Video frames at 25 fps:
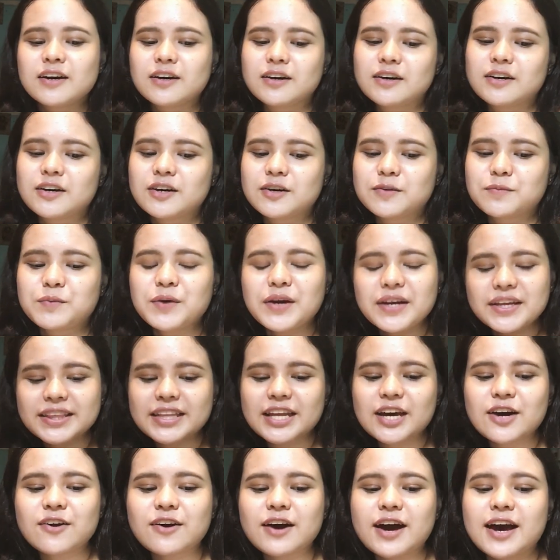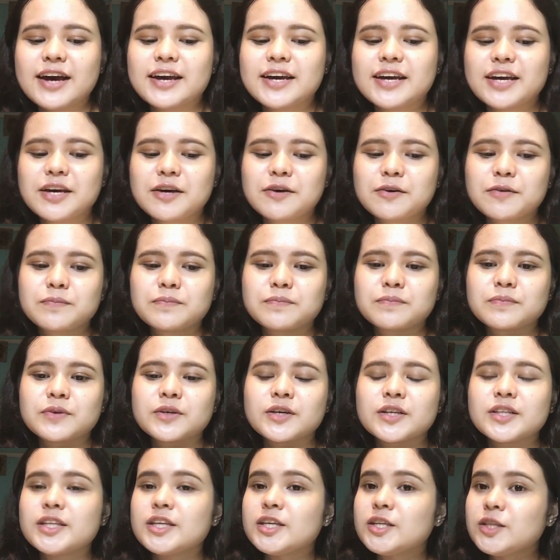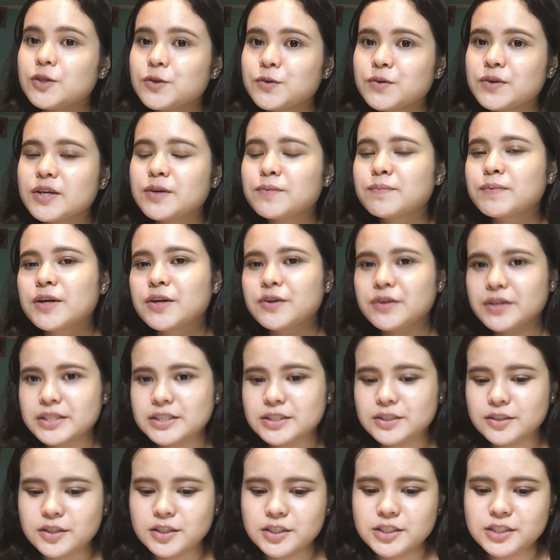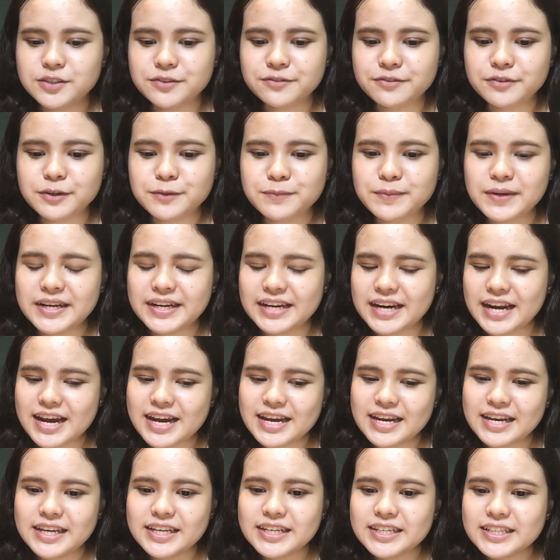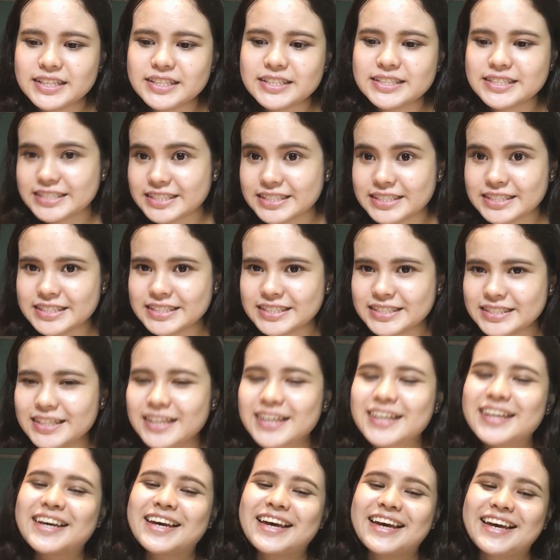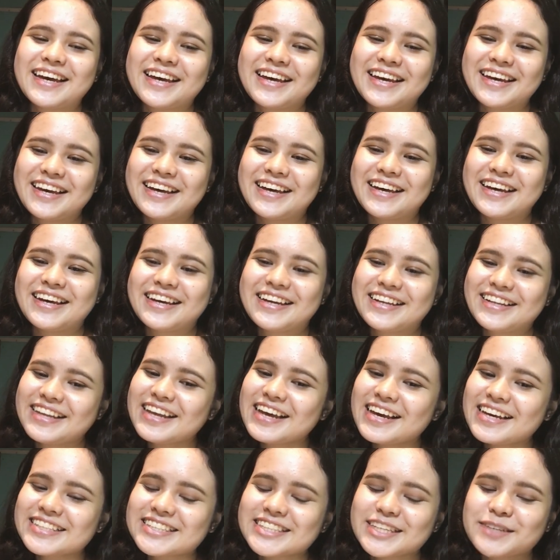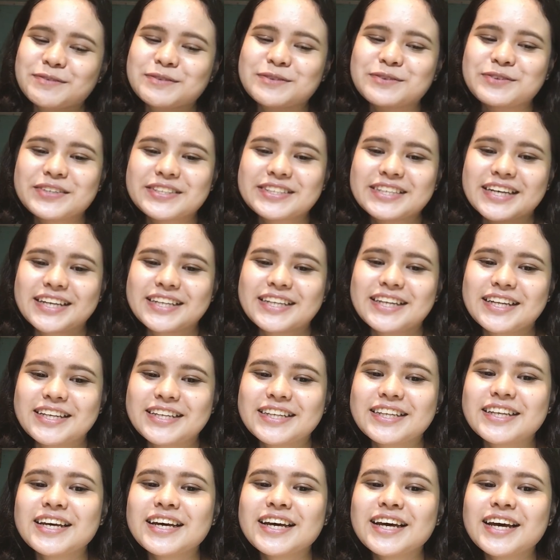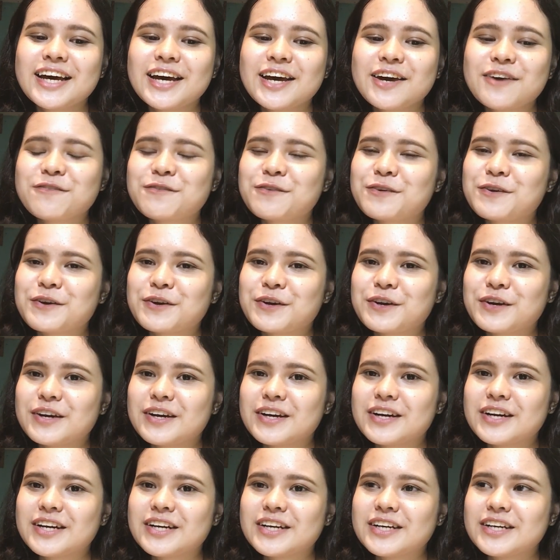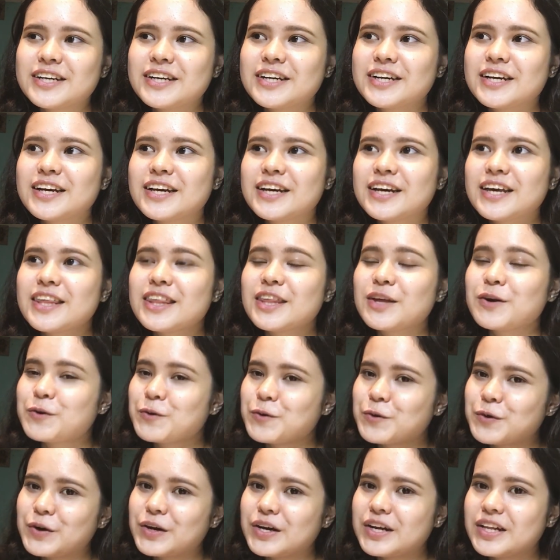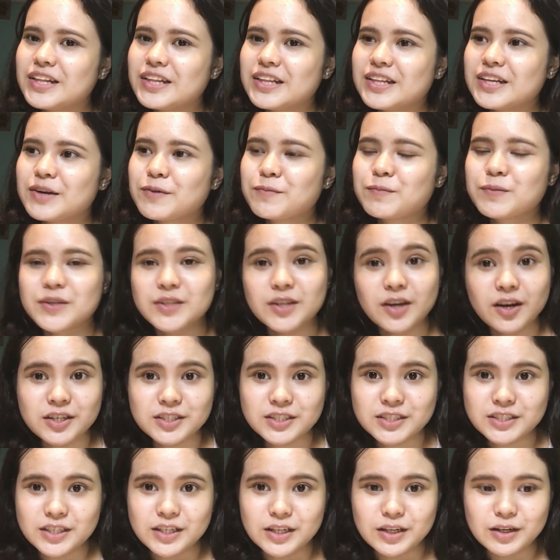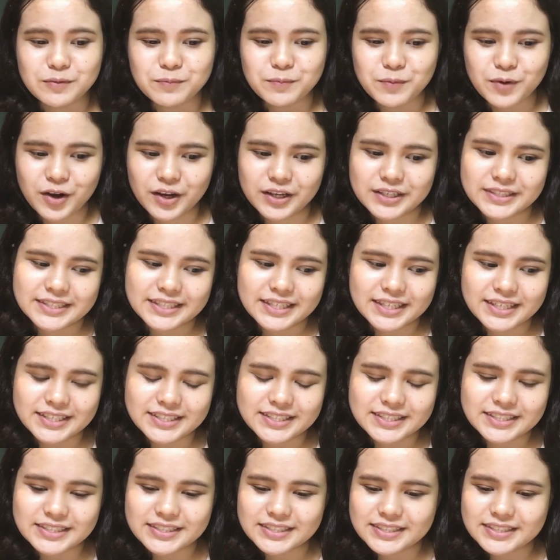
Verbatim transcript: um, right now I am continuing my research for my clients and yes, I'm so excited for the whole production process.